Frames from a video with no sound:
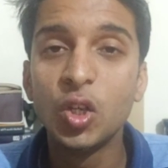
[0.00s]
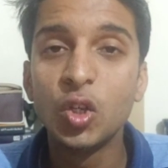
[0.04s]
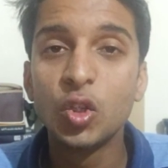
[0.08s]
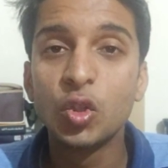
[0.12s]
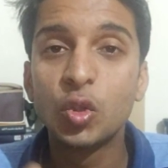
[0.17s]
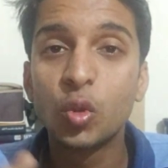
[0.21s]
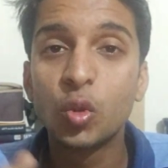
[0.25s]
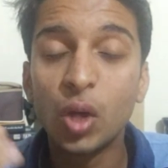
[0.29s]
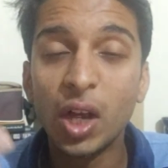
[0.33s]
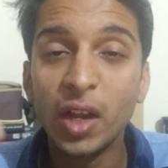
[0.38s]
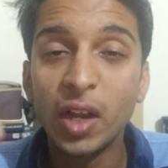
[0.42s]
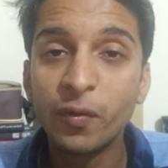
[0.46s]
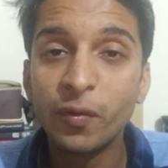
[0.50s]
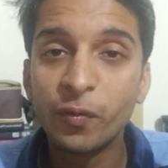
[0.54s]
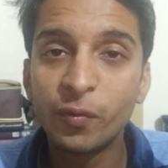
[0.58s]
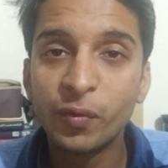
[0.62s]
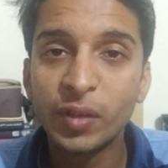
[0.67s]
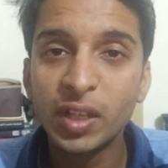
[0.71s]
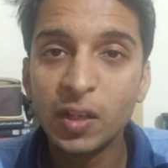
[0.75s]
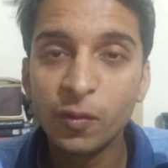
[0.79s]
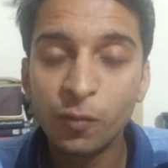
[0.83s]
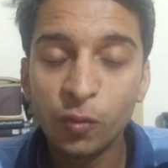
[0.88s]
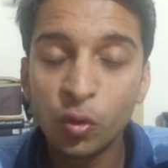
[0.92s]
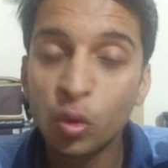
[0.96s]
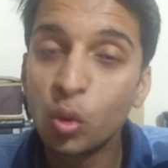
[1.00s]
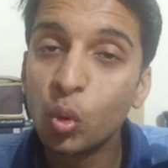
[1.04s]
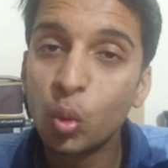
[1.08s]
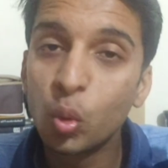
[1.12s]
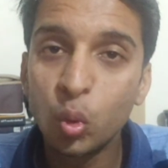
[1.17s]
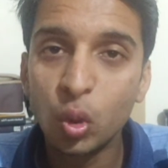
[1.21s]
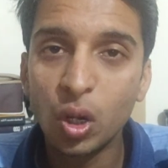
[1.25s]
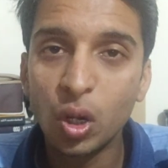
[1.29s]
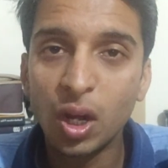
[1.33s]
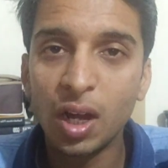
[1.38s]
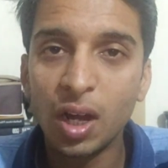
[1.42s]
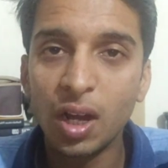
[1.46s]
So if
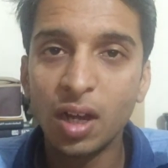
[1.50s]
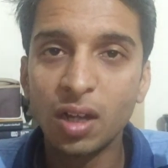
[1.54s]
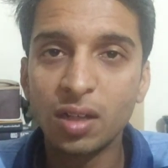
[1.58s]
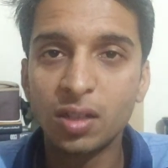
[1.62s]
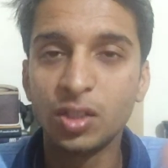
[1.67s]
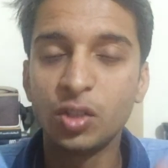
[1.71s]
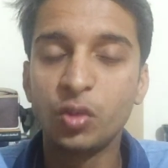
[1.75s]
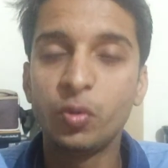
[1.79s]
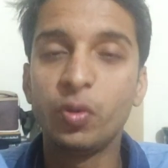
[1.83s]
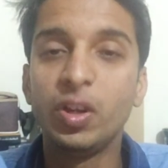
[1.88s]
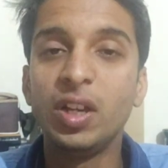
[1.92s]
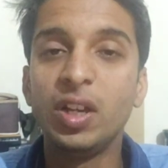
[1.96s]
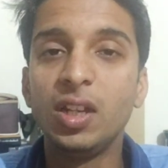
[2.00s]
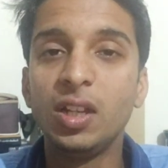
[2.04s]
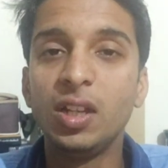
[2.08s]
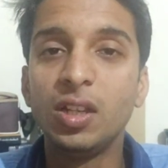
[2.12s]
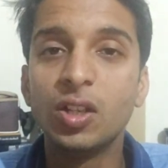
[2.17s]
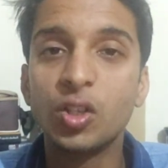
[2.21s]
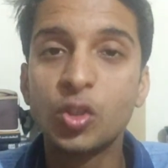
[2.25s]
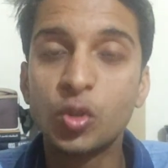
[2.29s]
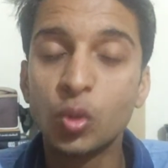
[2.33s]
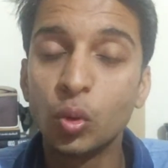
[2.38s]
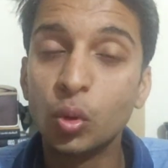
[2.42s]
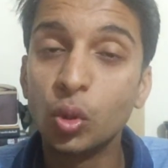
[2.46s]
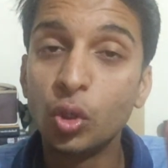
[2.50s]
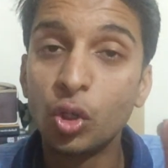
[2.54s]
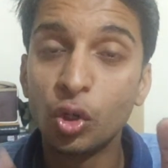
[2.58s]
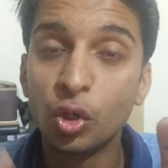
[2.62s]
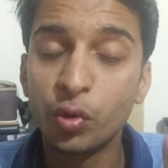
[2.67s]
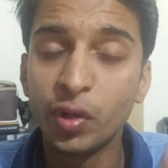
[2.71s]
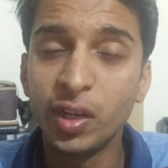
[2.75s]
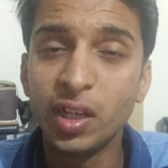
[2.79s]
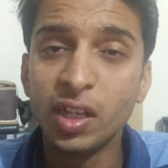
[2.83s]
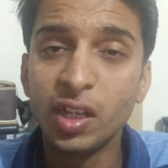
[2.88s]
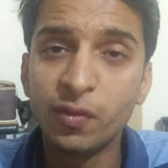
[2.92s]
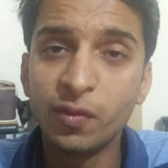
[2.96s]
you are 20 years old or
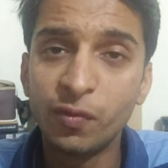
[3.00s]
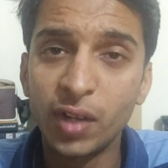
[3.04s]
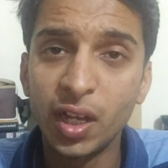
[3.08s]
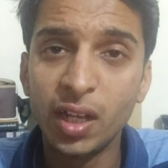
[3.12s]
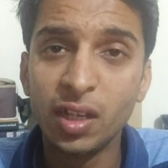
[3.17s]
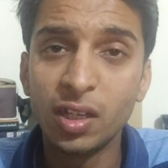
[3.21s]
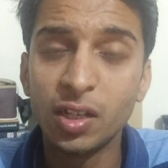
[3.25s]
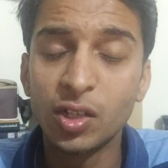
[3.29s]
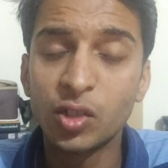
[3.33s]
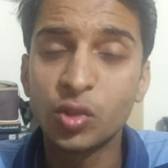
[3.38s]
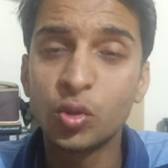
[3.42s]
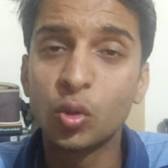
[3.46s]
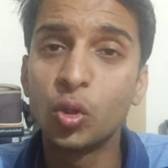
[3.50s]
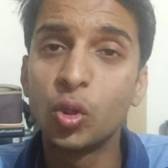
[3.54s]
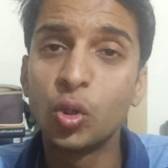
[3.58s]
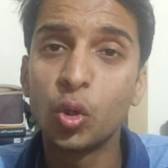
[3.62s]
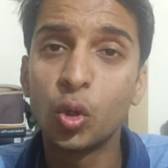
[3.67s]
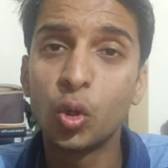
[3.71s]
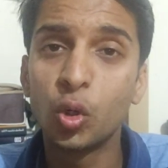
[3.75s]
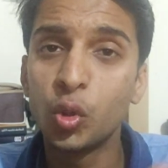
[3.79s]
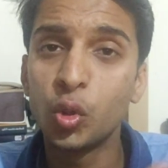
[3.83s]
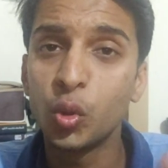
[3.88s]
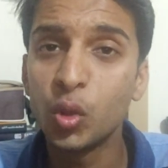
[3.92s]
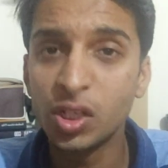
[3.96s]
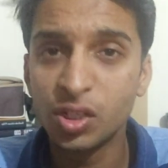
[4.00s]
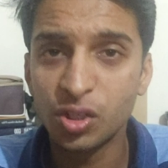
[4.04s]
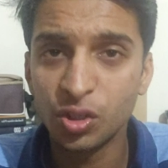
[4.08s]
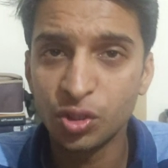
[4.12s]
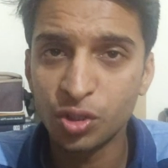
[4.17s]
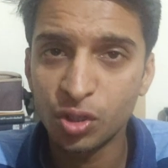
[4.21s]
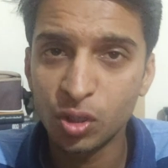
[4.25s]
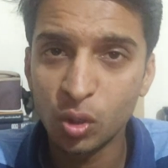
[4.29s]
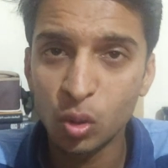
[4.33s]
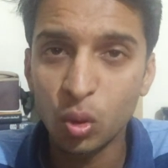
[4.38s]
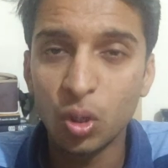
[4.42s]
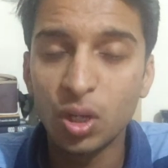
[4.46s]
25 years old, or you are
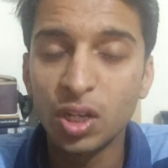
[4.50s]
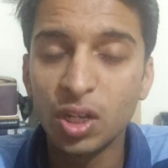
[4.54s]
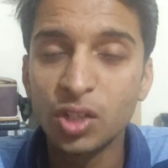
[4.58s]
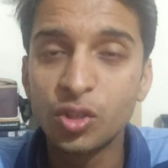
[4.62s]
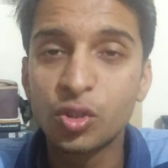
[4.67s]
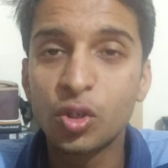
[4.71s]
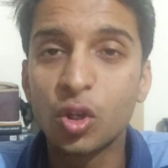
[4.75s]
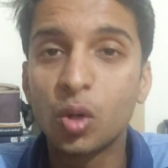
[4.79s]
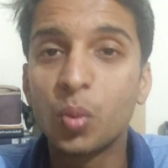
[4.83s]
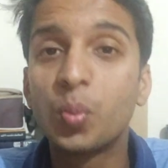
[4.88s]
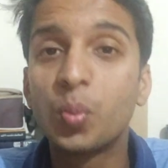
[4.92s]
just a college